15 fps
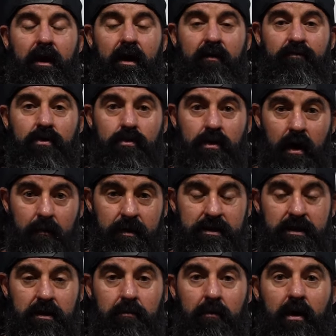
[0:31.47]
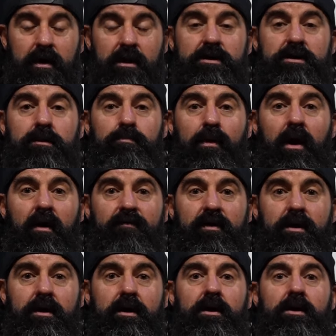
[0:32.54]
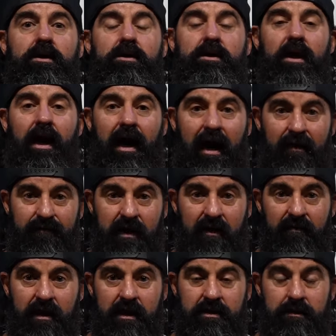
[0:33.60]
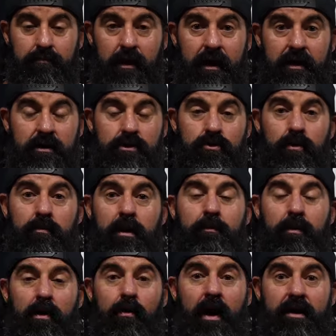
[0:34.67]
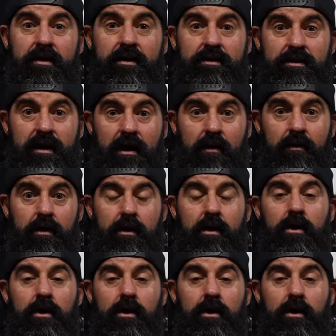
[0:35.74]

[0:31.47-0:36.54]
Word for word: If you come into the markets to profit, you have to have an exit plan because remember, write this down.